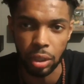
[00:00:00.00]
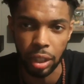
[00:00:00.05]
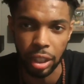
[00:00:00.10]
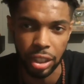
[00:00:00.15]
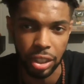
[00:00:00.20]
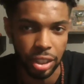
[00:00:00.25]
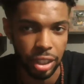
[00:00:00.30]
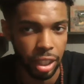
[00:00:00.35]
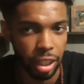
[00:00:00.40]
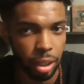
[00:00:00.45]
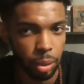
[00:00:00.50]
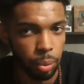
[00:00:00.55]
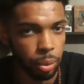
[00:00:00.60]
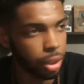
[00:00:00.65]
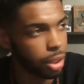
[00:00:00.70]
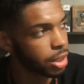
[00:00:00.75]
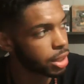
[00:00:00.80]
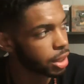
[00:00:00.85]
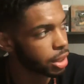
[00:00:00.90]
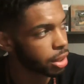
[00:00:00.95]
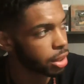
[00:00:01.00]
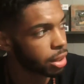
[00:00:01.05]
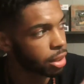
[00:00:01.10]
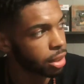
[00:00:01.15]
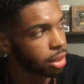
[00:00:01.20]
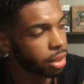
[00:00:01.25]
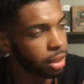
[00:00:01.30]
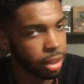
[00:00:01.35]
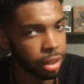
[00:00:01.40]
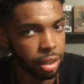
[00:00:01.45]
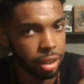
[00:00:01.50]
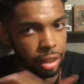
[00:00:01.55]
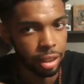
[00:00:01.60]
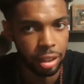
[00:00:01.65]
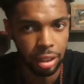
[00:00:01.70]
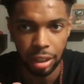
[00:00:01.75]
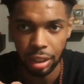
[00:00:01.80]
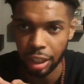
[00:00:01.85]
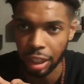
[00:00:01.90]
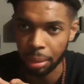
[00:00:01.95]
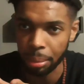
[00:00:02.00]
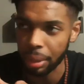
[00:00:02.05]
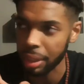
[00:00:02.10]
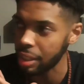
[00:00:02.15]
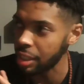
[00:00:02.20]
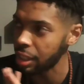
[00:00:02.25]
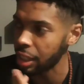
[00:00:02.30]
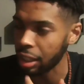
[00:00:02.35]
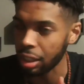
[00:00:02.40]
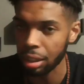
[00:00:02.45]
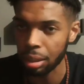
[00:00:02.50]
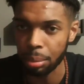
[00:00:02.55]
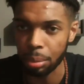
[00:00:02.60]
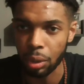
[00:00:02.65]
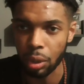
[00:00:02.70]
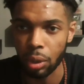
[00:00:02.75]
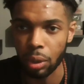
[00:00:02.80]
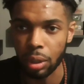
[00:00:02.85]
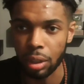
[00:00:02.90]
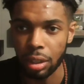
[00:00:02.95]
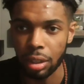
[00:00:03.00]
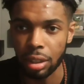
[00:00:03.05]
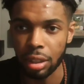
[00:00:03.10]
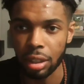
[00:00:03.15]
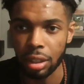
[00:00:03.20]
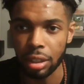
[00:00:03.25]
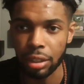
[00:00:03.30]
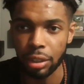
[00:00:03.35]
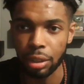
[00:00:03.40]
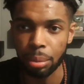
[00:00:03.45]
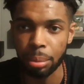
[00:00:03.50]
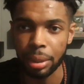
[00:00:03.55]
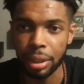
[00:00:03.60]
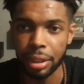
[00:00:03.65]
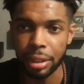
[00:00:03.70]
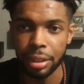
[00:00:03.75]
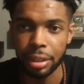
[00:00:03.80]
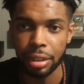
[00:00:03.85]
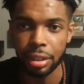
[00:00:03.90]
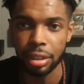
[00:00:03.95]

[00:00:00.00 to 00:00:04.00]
I just kind of wanted to get my setup going a little bit,